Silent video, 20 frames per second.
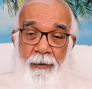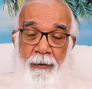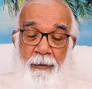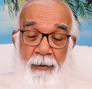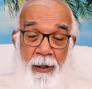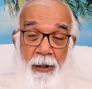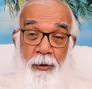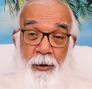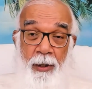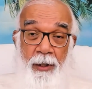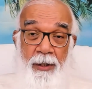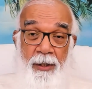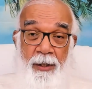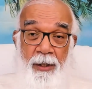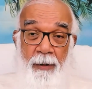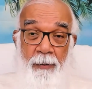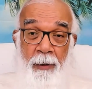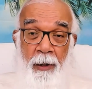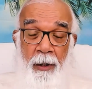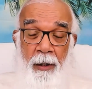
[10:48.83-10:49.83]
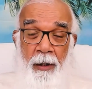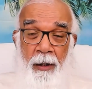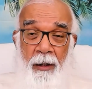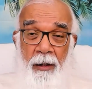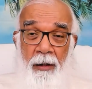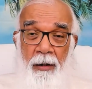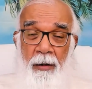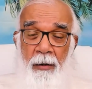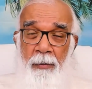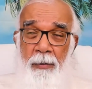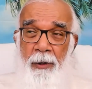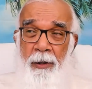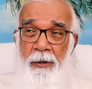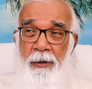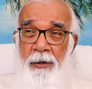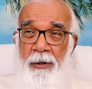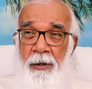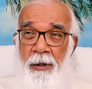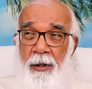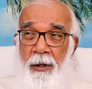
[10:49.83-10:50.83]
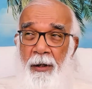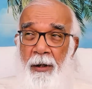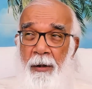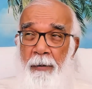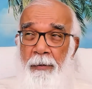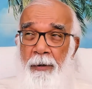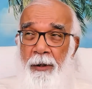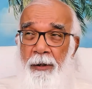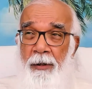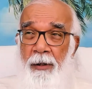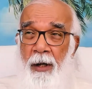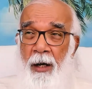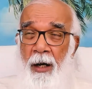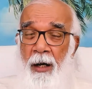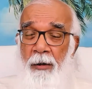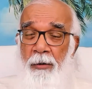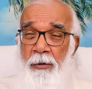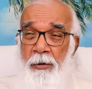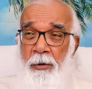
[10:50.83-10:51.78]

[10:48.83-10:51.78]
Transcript: We are going step, no, but how